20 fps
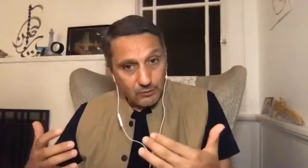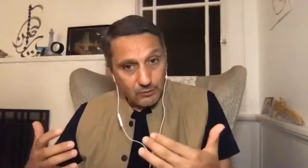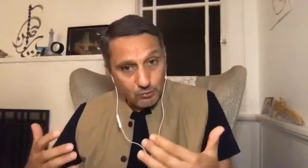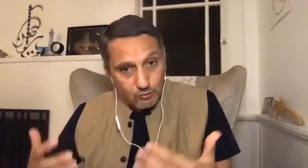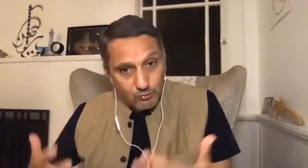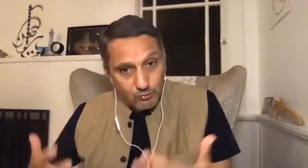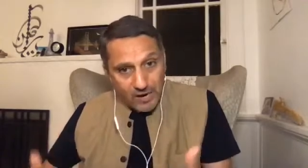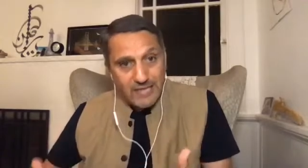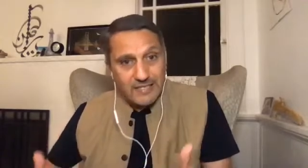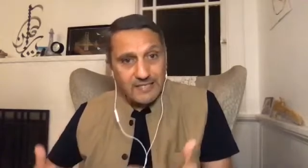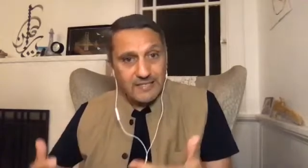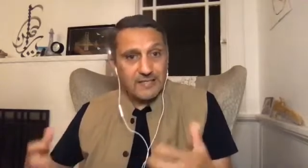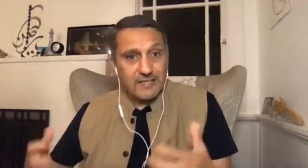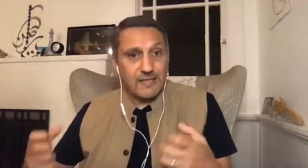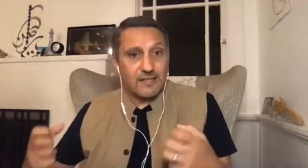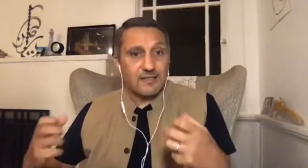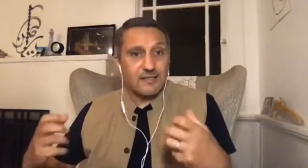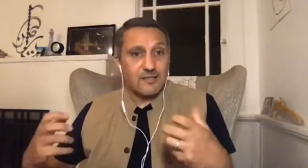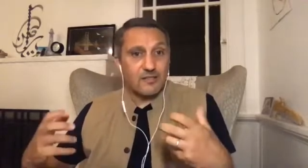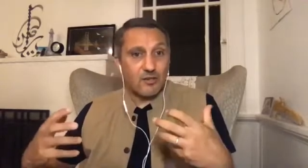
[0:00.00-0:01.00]

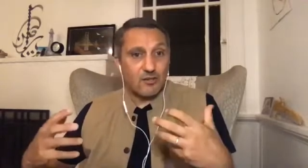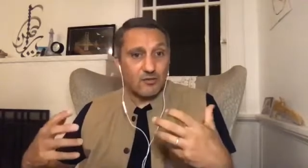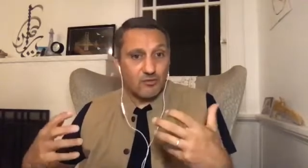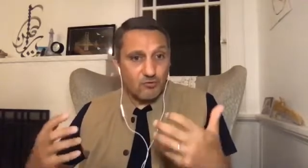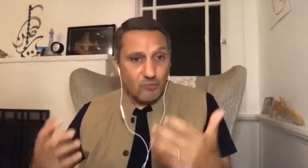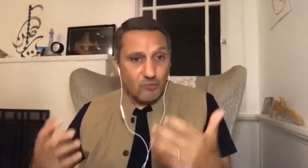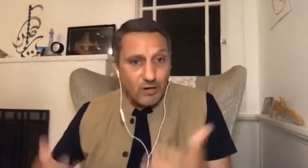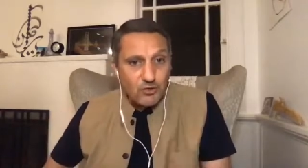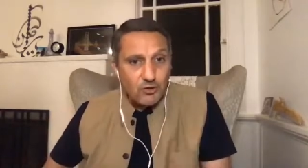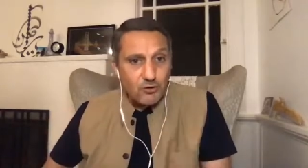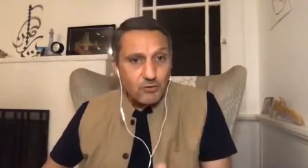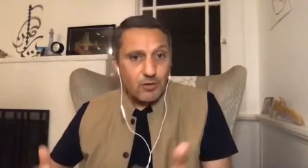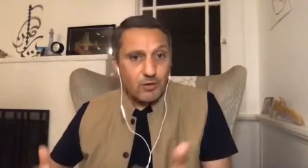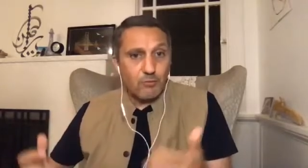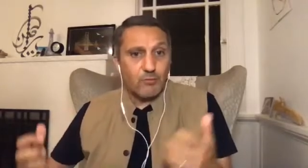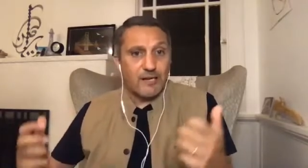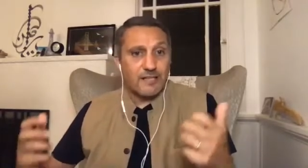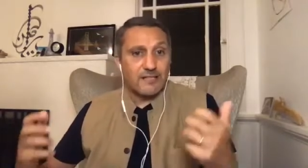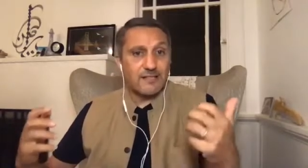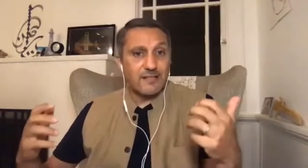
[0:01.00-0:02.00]
racist, structural
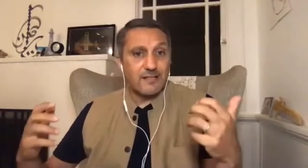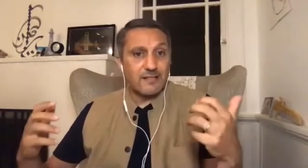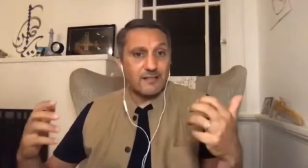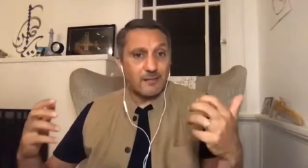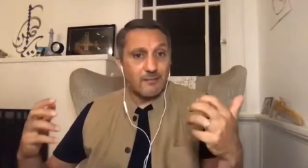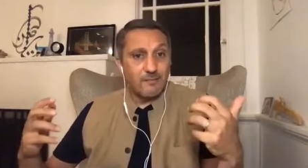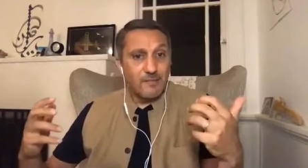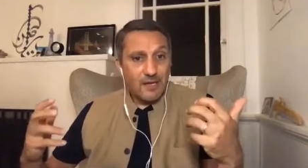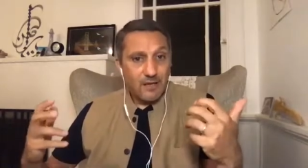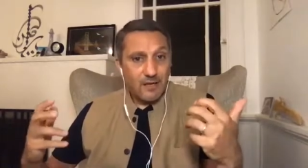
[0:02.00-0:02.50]
racism,